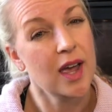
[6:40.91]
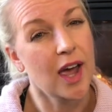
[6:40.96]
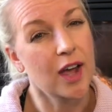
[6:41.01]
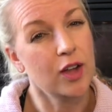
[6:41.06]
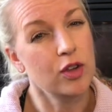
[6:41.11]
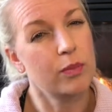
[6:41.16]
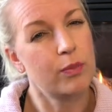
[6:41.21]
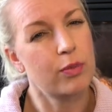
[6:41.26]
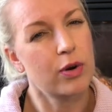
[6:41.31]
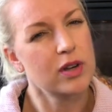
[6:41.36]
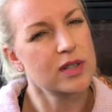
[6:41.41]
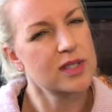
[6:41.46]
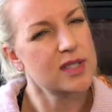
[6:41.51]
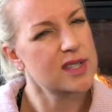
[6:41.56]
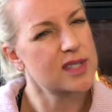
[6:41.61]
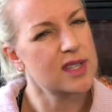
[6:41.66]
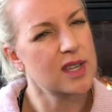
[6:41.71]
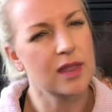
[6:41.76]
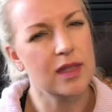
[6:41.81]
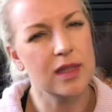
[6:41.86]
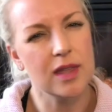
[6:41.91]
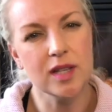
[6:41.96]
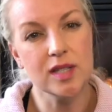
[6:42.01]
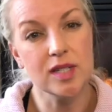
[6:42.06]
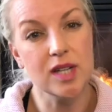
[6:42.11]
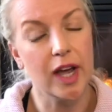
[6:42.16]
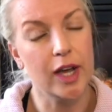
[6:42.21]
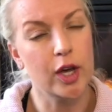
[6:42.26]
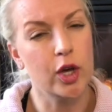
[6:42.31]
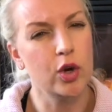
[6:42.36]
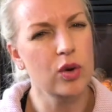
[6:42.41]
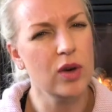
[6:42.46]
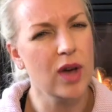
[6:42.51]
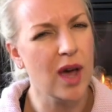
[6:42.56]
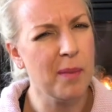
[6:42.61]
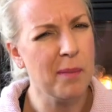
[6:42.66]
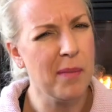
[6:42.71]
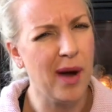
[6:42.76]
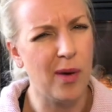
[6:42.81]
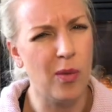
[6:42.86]
And you're processing things like, who
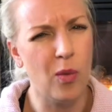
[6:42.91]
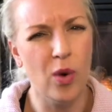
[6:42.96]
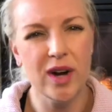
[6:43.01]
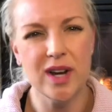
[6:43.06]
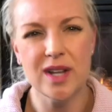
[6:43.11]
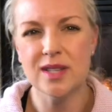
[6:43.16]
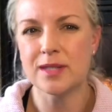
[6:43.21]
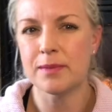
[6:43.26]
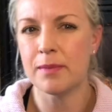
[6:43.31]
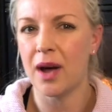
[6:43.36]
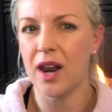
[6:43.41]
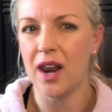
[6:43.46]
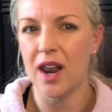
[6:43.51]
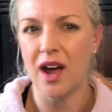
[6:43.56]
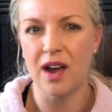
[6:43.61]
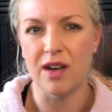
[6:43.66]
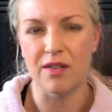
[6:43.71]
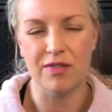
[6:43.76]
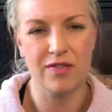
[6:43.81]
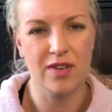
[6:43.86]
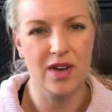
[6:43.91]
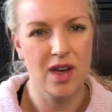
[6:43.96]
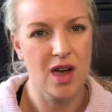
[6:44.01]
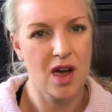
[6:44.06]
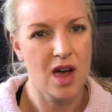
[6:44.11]
am I? What is my life?